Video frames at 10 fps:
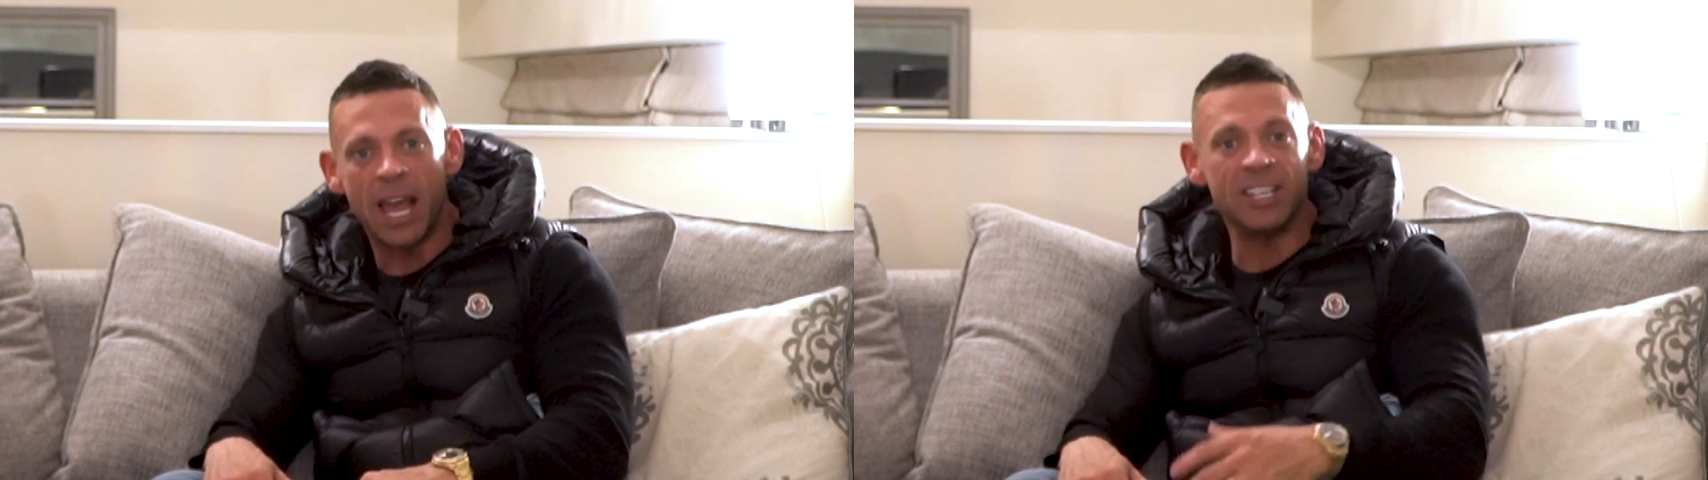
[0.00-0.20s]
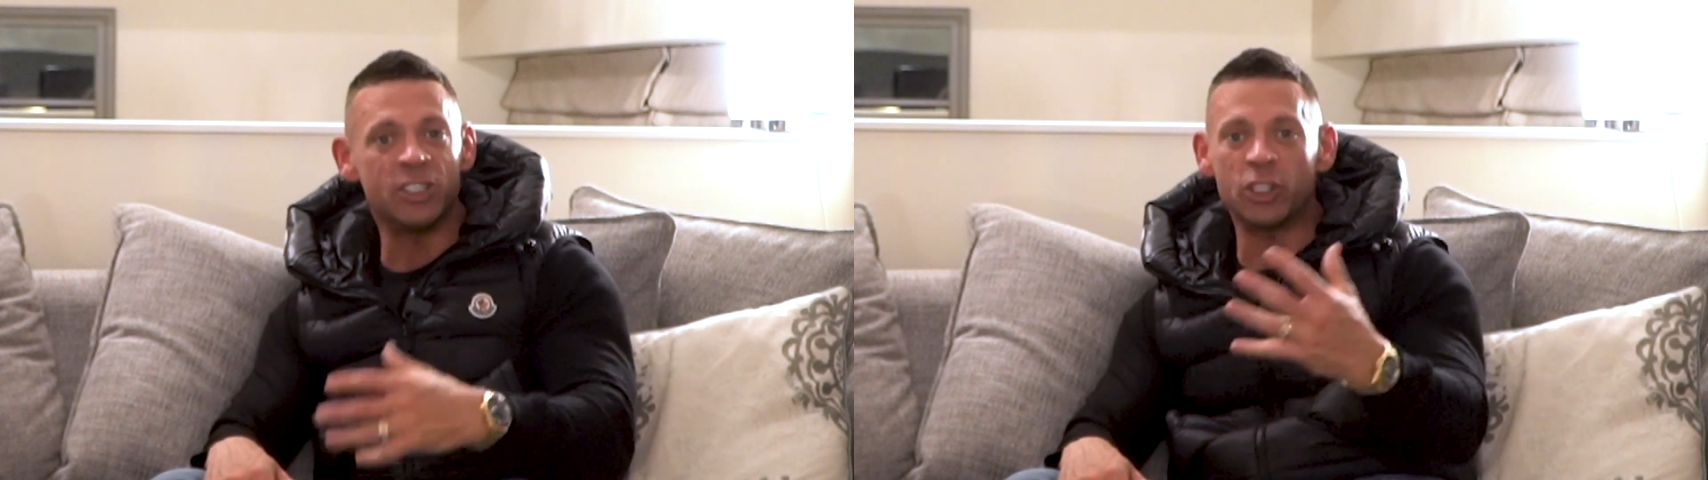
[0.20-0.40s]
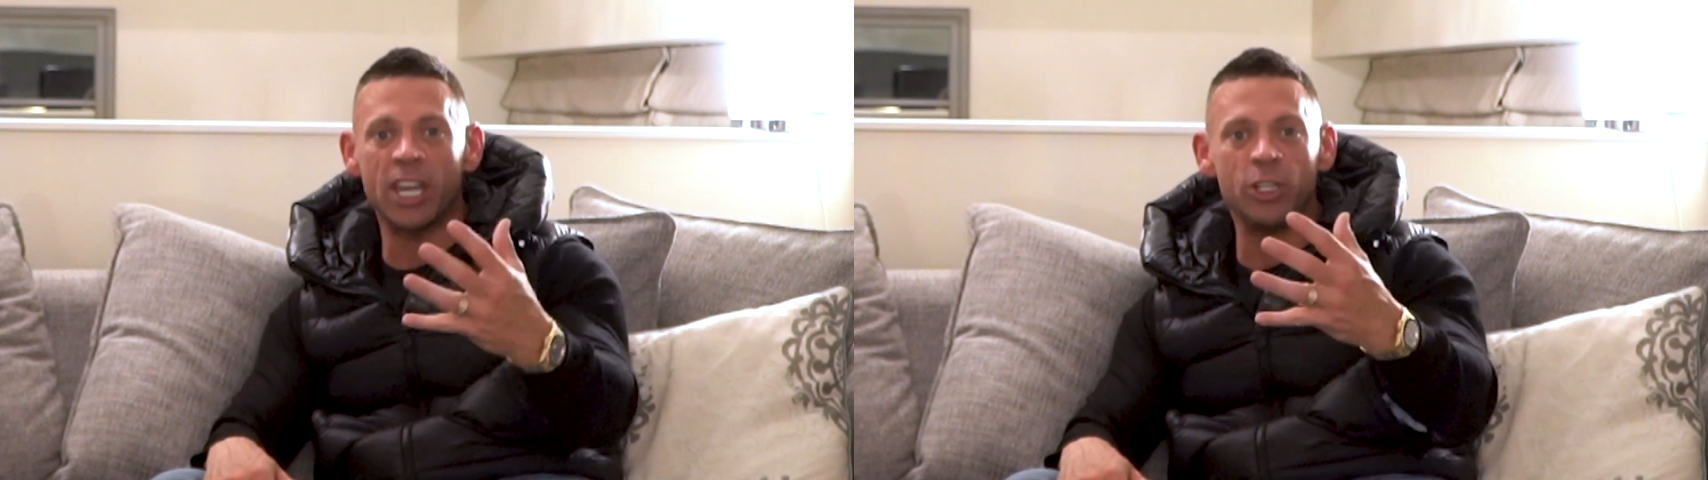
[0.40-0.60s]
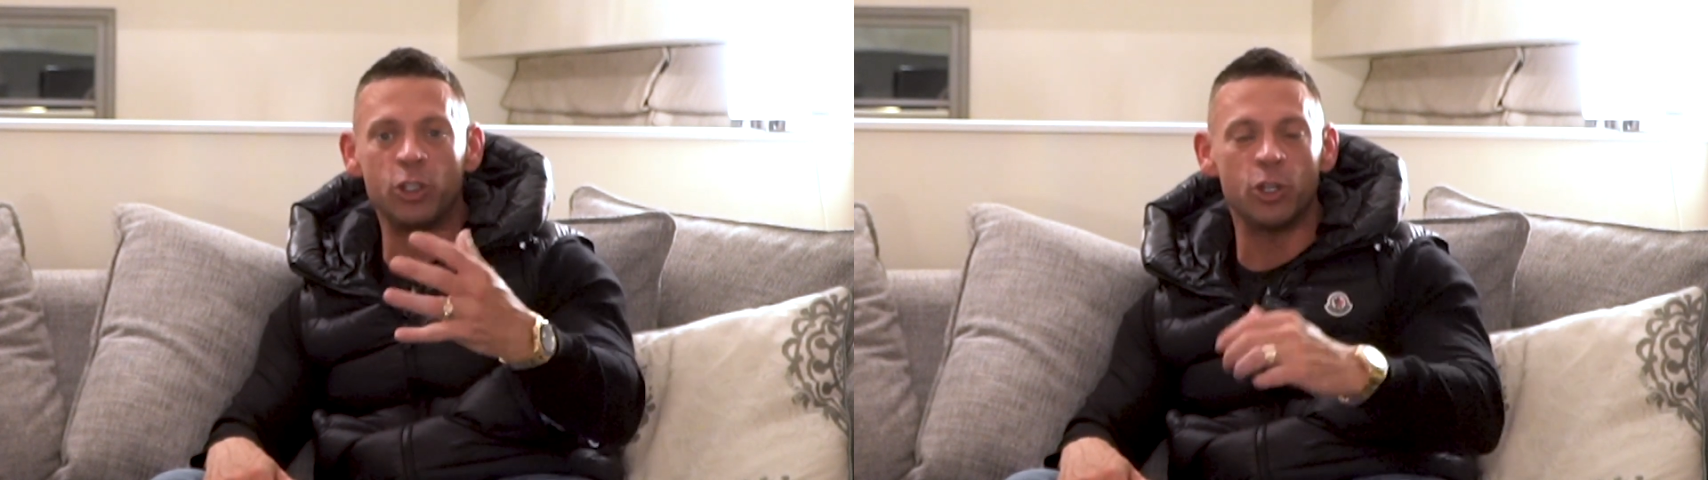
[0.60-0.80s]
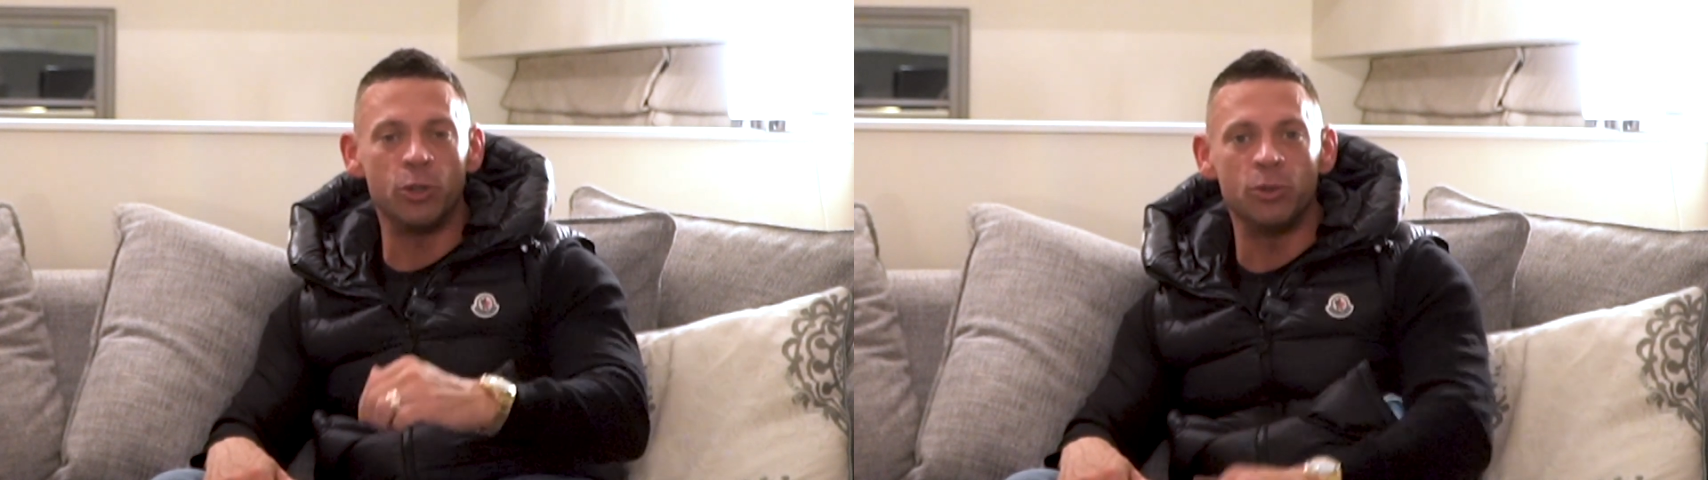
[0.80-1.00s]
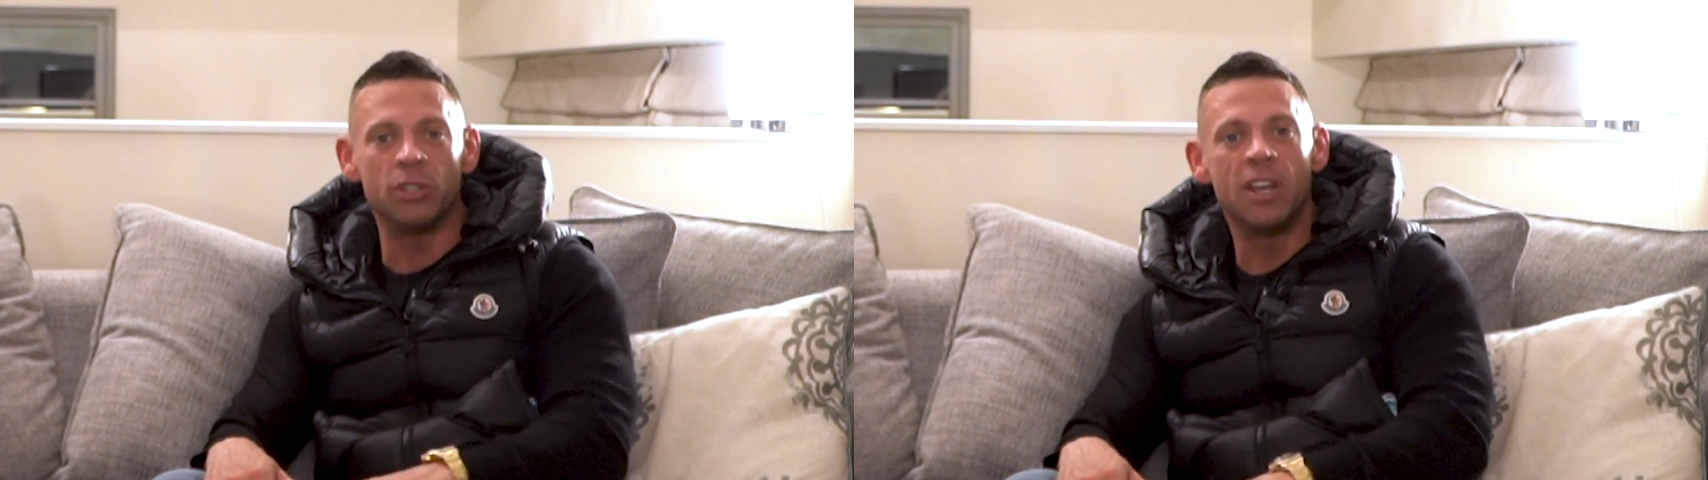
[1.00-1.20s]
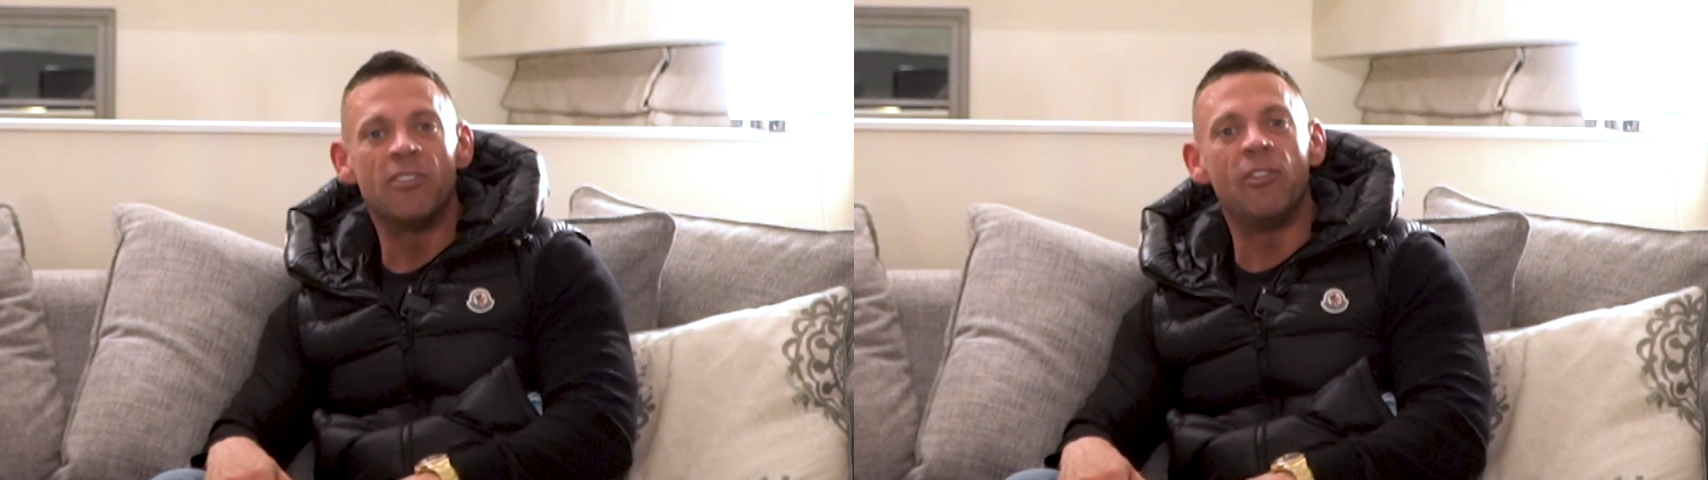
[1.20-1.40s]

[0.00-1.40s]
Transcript: and stay tuned